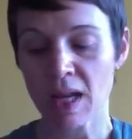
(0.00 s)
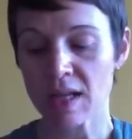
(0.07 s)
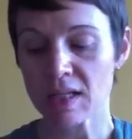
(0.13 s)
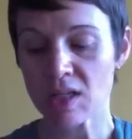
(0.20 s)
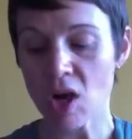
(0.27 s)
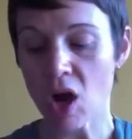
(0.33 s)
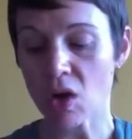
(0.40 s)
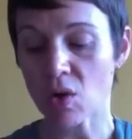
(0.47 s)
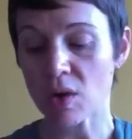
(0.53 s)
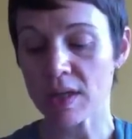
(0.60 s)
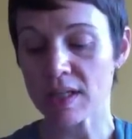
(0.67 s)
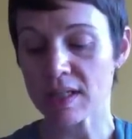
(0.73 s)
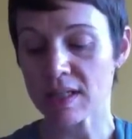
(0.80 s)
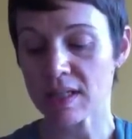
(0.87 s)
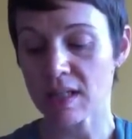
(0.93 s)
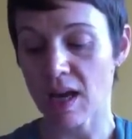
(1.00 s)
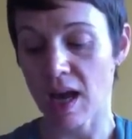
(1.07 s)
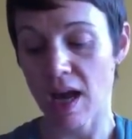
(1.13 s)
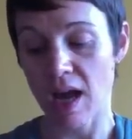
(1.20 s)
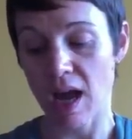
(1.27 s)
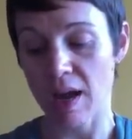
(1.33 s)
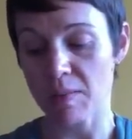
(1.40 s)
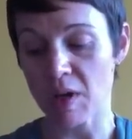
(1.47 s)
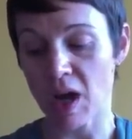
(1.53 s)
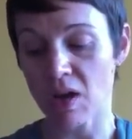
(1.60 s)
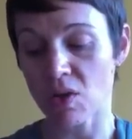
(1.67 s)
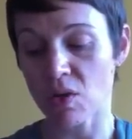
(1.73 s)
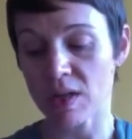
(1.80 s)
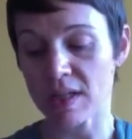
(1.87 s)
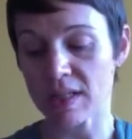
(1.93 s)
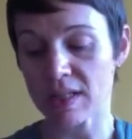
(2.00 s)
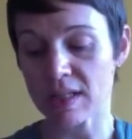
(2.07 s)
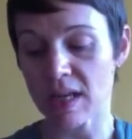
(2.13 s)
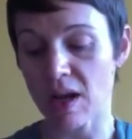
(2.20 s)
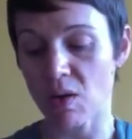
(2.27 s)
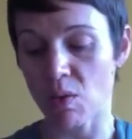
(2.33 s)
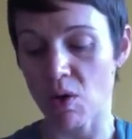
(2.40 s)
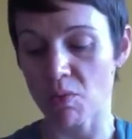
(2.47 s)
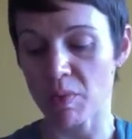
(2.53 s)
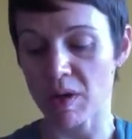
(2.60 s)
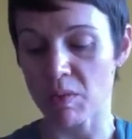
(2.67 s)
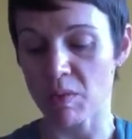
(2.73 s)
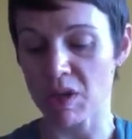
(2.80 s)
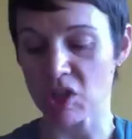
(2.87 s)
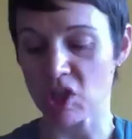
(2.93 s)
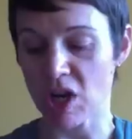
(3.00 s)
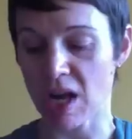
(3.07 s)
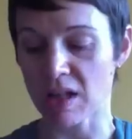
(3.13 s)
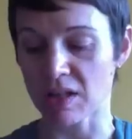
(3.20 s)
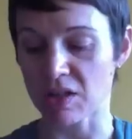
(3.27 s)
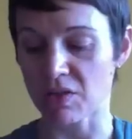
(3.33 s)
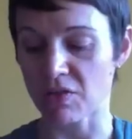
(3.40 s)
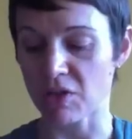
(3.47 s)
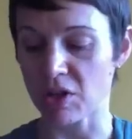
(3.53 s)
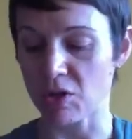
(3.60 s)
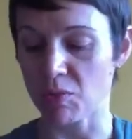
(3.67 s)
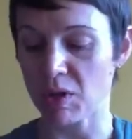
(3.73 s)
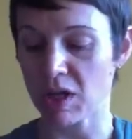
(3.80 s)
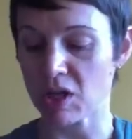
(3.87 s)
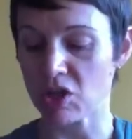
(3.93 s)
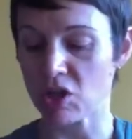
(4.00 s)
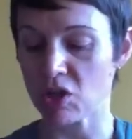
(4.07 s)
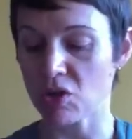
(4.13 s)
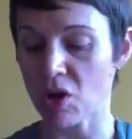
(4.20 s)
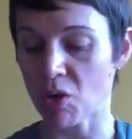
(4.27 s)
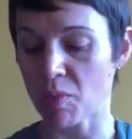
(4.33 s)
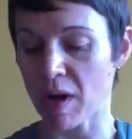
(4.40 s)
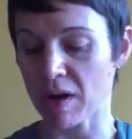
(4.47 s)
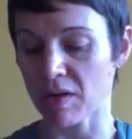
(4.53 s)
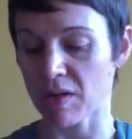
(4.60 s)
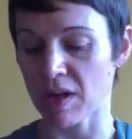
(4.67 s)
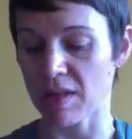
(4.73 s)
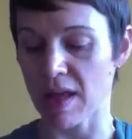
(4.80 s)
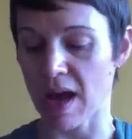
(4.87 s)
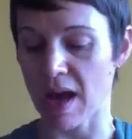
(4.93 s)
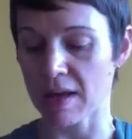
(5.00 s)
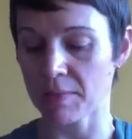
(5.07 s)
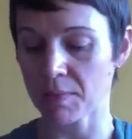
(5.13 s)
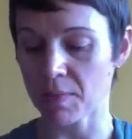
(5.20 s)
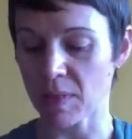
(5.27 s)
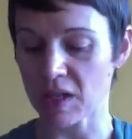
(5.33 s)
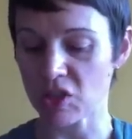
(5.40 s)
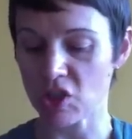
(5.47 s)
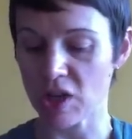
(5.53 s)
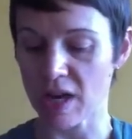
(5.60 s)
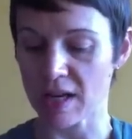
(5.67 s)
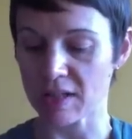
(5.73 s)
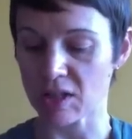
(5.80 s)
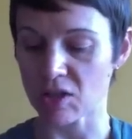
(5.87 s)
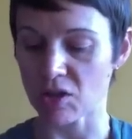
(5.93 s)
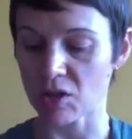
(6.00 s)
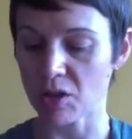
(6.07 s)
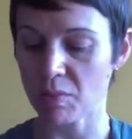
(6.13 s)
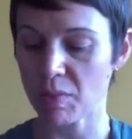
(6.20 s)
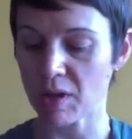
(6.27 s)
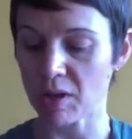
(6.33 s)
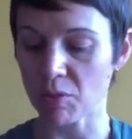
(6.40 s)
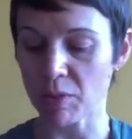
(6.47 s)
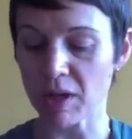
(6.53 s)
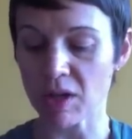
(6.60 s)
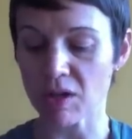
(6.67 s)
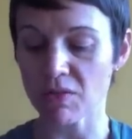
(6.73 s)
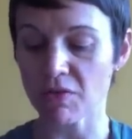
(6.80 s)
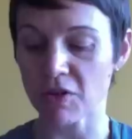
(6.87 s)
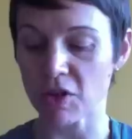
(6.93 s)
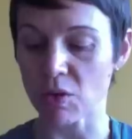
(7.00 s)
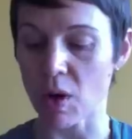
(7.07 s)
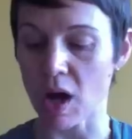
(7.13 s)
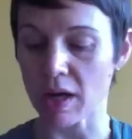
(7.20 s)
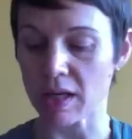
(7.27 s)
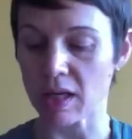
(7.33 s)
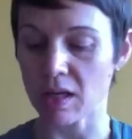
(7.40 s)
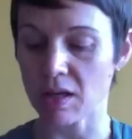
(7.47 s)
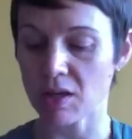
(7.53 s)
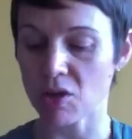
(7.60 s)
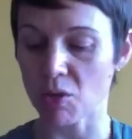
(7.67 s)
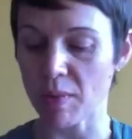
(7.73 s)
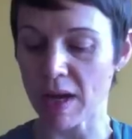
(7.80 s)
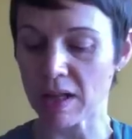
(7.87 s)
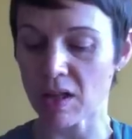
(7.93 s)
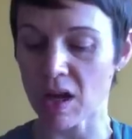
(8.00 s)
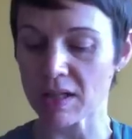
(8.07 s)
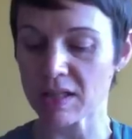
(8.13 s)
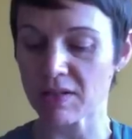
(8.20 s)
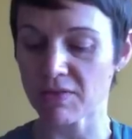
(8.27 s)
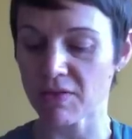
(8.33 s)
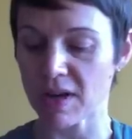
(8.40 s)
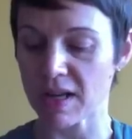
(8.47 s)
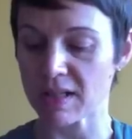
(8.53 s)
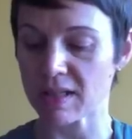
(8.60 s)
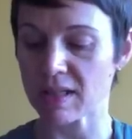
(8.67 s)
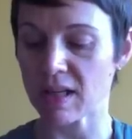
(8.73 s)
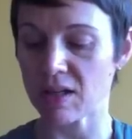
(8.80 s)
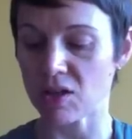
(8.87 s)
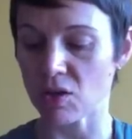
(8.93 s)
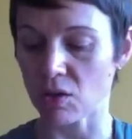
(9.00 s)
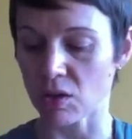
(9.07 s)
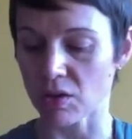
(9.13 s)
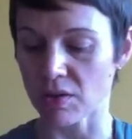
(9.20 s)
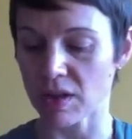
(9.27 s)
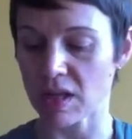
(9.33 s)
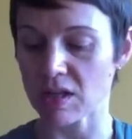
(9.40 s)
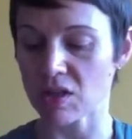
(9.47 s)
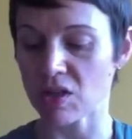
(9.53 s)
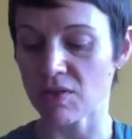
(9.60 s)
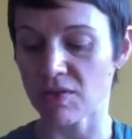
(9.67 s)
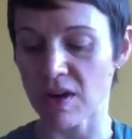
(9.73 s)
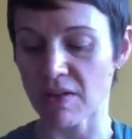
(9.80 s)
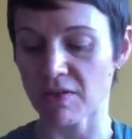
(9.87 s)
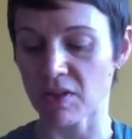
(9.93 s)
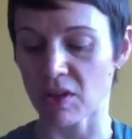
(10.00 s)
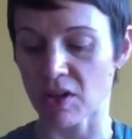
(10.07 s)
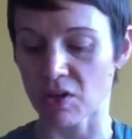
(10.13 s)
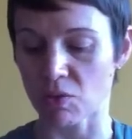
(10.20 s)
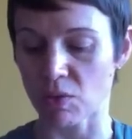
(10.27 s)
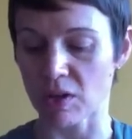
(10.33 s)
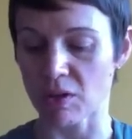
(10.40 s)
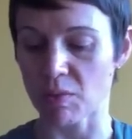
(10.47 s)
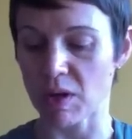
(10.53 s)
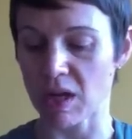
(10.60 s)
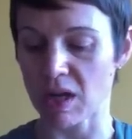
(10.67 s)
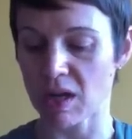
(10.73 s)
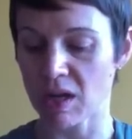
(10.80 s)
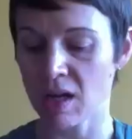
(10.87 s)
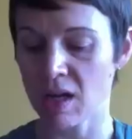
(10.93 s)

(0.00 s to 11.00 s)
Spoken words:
I'm not going to say it won't be a big challenge for you because you know better than that," she answered. "But it'll be good for you, Augie. You'll make lots of friends, and you'll learn things you've never learned with me."